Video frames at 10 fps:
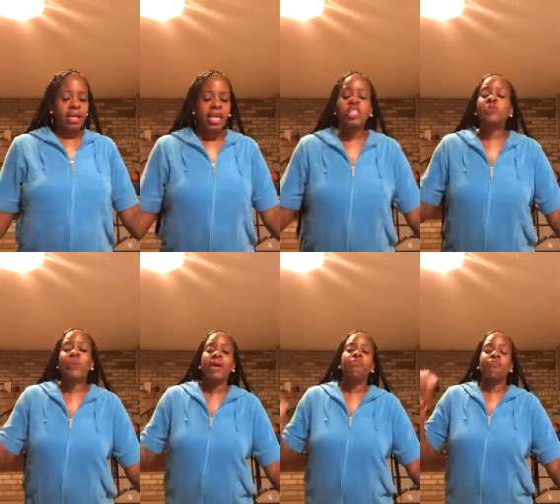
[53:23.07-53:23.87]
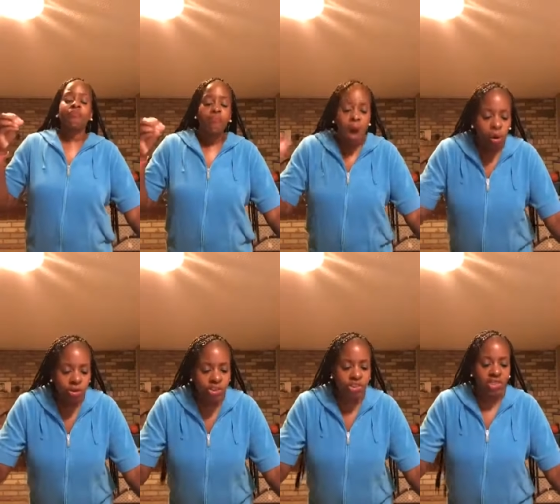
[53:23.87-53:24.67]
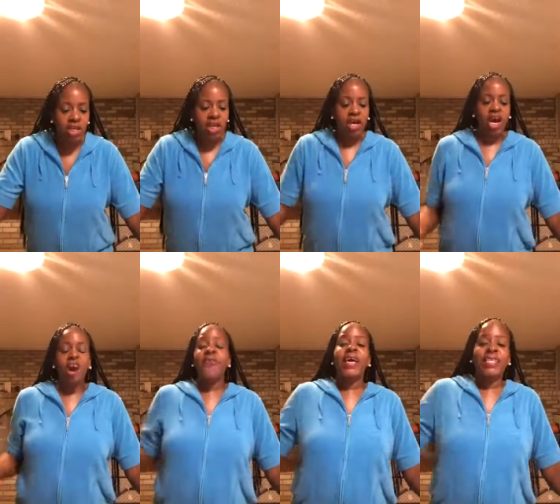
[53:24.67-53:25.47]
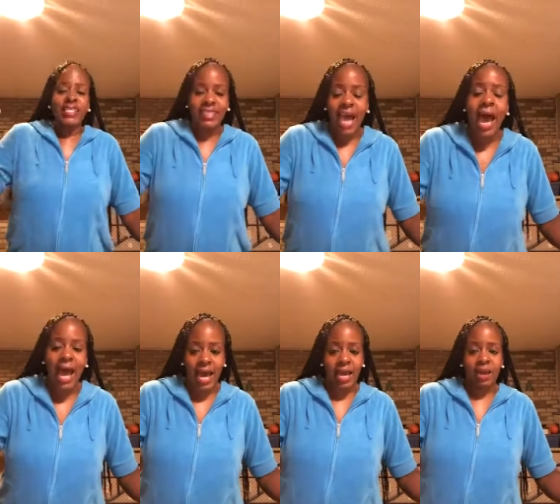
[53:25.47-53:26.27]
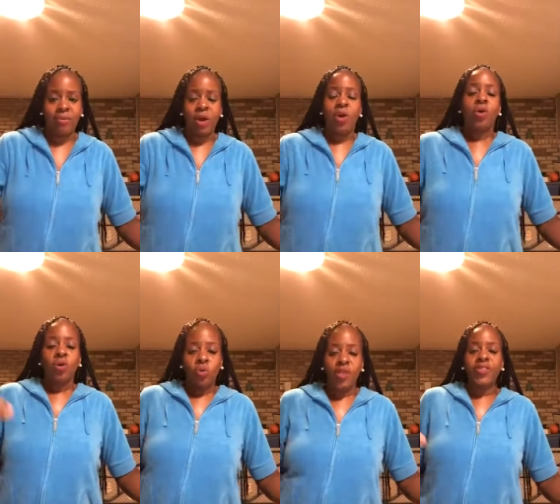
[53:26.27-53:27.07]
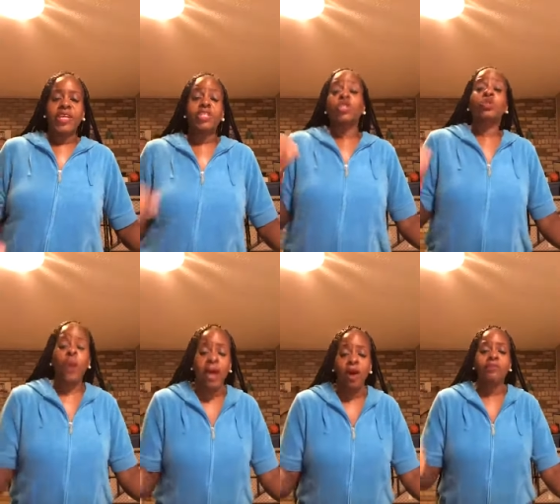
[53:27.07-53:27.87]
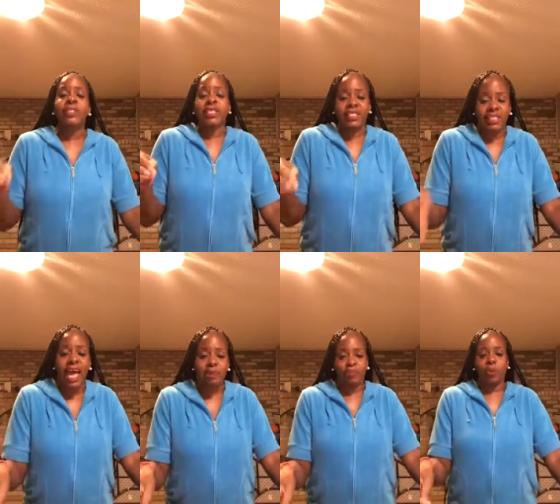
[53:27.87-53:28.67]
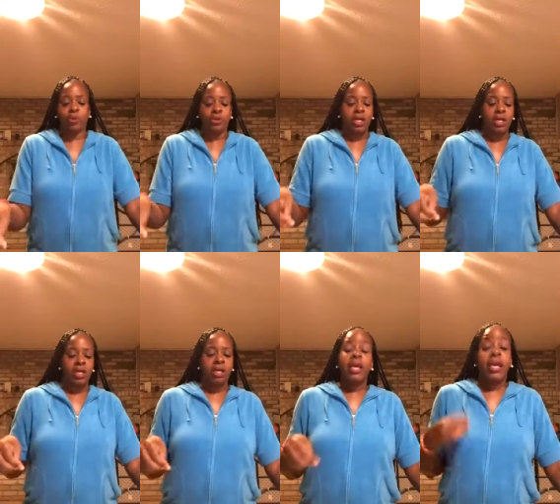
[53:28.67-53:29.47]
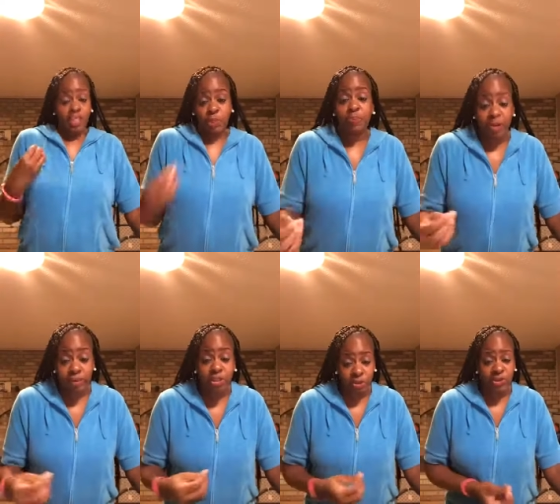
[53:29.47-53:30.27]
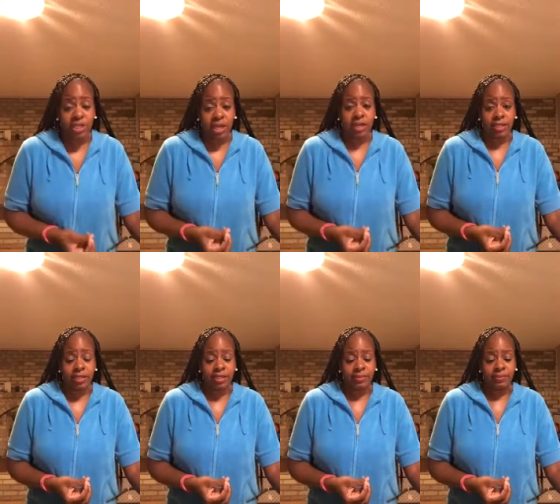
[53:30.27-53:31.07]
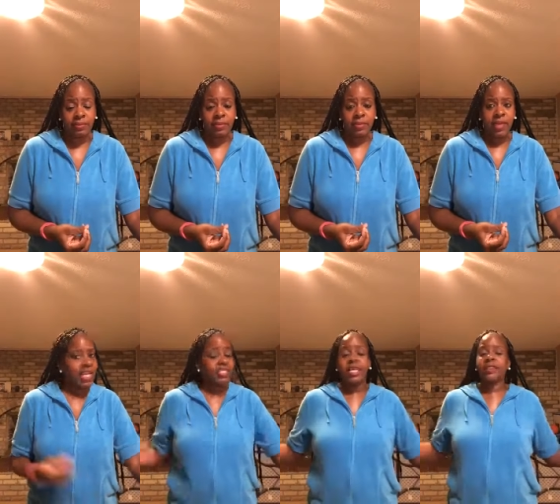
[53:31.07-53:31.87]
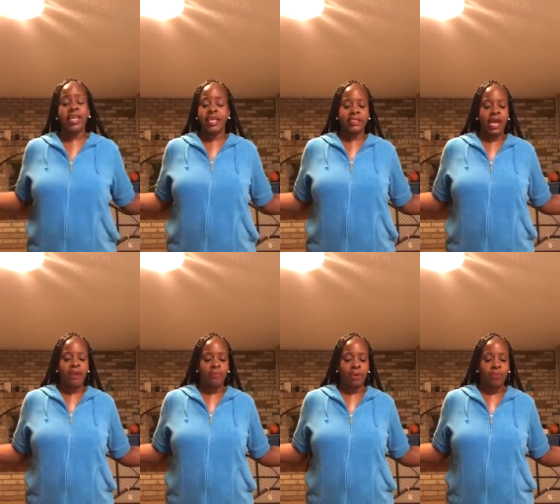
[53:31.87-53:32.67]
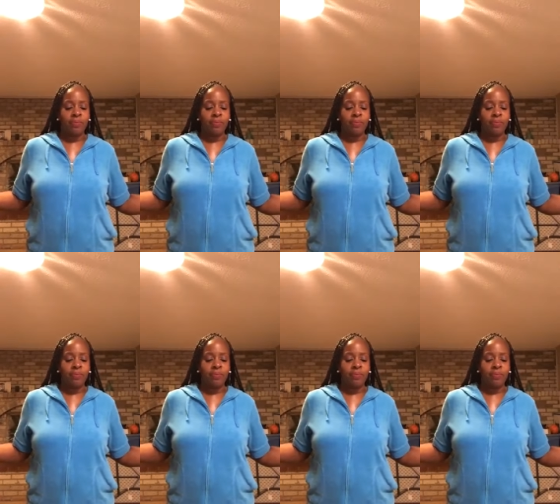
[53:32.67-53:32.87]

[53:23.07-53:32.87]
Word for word: He spent most of his time with his 12 disciples, his spiritual sons. He set the example.